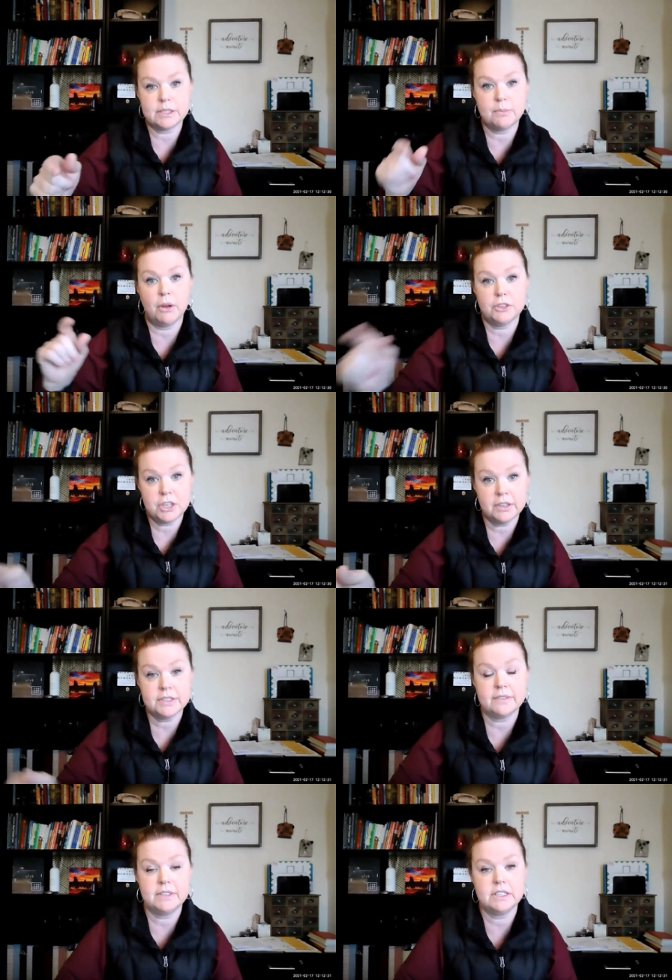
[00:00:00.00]
small
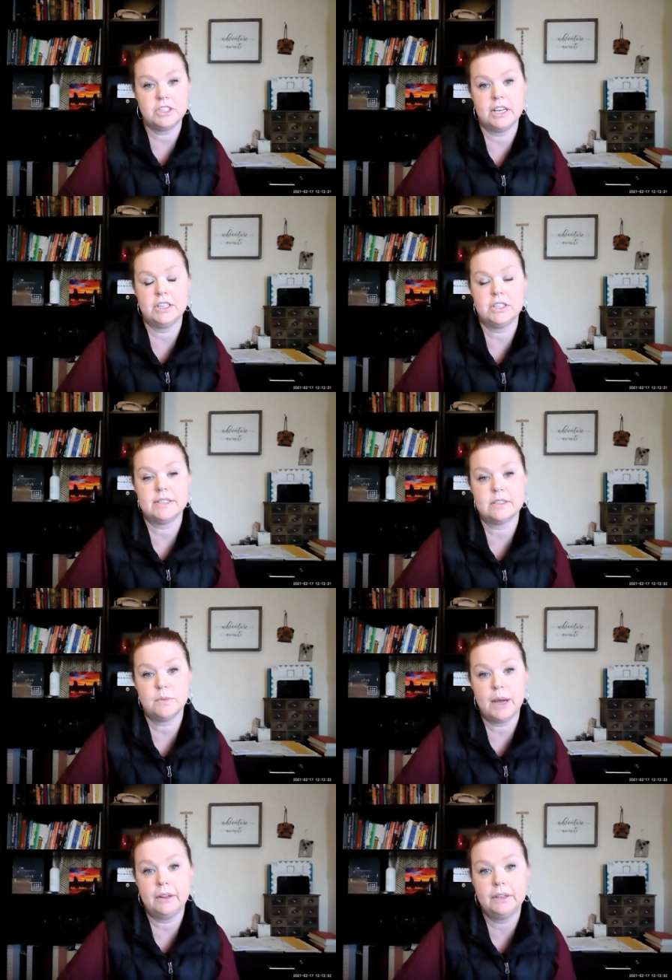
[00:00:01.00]
chunks of these changes as
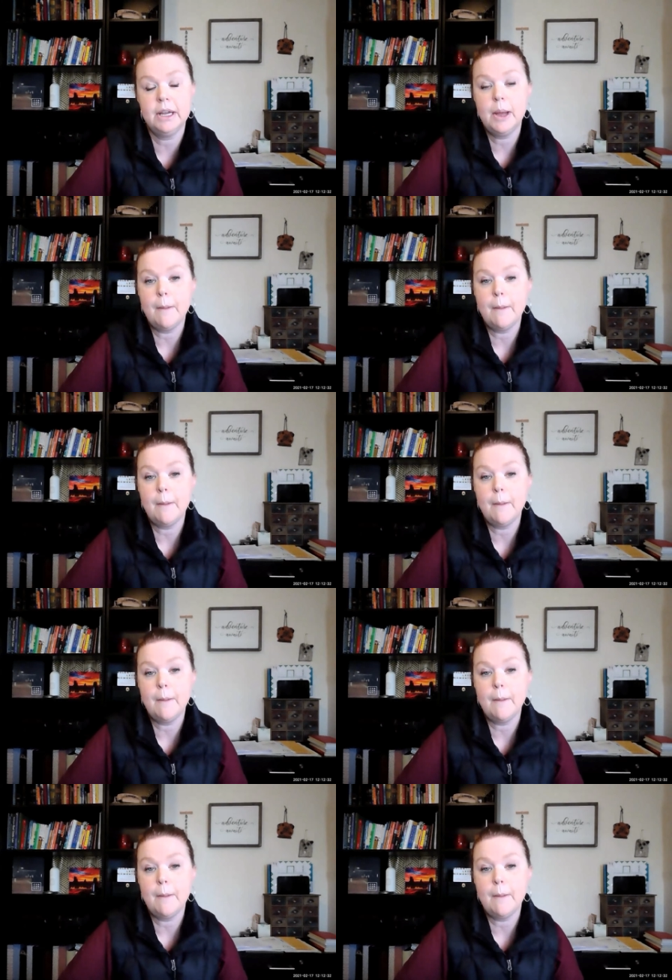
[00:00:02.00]
well.